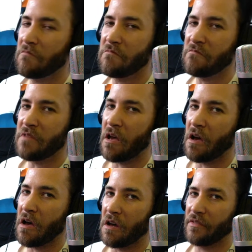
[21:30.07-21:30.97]

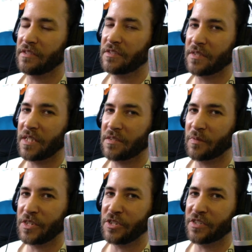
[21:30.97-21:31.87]
Yeah, that's that's
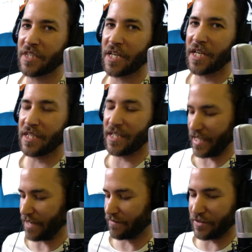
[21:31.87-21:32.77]
when you just okay. kind of
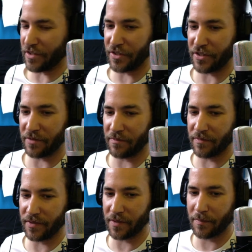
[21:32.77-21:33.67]
have to know your
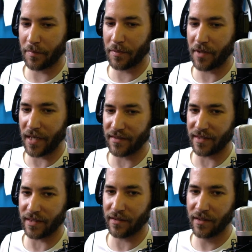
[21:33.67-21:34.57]
your
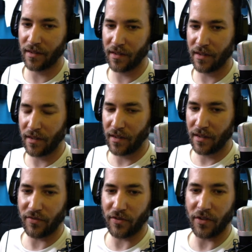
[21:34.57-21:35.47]
pricing
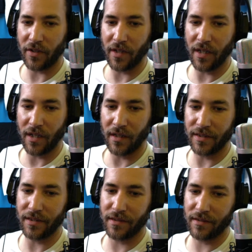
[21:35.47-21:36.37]
for uh,
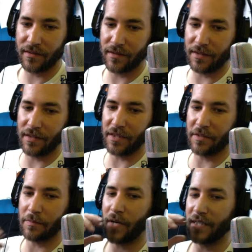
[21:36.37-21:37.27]
matrix. Your
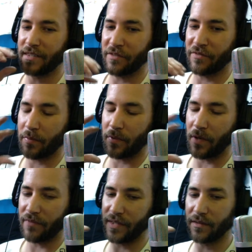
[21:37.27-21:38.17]
pricing for
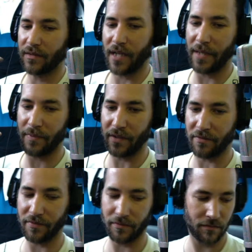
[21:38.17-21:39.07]
profit type
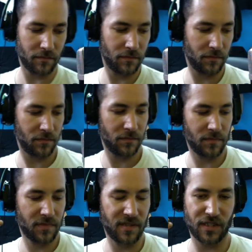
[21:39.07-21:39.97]
of
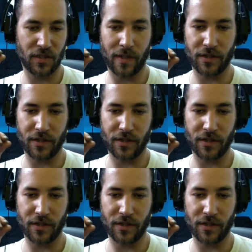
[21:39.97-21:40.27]
Actually, situation.